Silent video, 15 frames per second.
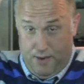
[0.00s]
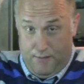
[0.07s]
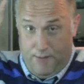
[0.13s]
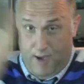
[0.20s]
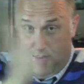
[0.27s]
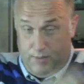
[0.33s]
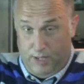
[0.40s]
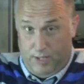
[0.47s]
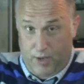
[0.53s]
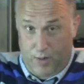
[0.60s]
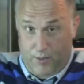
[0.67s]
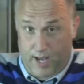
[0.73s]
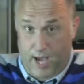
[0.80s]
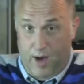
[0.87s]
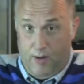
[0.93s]
family
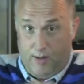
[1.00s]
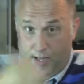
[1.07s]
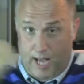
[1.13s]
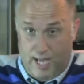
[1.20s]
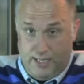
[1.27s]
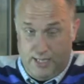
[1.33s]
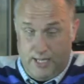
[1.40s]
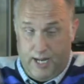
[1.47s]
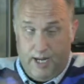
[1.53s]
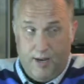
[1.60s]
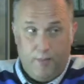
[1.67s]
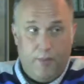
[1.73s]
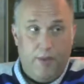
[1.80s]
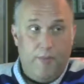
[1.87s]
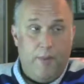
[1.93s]
go down, I stayed
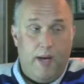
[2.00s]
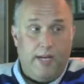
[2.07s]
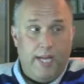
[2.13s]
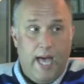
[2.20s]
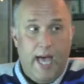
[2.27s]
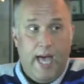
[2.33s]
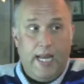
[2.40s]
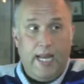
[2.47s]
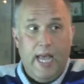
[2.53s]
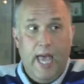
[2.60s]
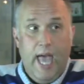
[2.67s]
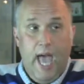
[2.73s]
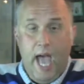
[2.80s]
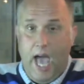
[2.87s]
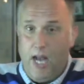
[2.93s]
up with my dad,
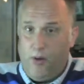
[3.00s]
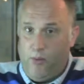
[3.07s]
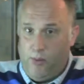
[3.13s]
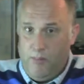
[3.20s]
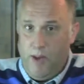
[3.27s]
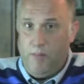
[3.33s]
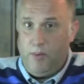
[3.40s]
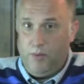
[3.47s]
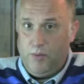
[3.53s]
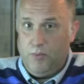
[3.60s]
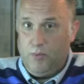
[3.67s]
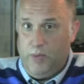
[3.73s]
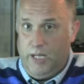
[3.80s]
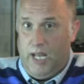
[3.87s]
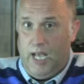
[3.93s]
and I remember
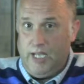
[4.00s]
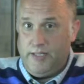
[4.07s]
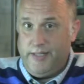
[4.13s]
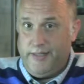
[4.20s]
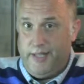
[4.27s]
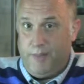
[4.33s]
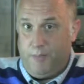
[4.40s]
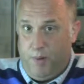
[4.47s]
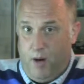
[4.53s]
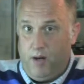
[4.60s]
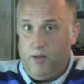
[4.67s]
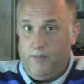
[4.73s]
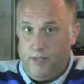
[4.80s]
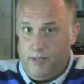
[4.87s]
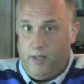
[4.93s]
realizing that a
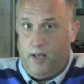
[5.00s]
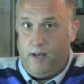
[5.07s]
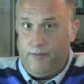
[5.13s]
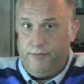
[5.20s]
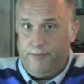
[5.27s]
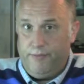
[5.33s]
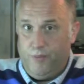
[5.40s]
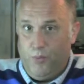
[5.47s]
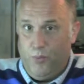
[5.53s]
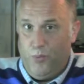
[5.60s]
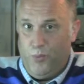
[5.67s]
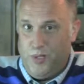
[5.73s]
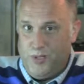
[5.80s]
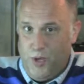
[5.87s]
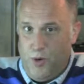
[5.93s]
part of his life
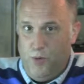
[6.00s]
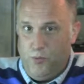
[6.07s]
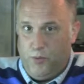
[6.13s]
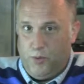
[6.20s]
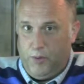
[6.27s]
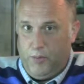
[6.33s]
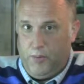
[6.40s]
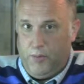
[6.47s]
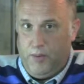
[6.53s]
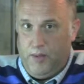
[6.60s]
was over.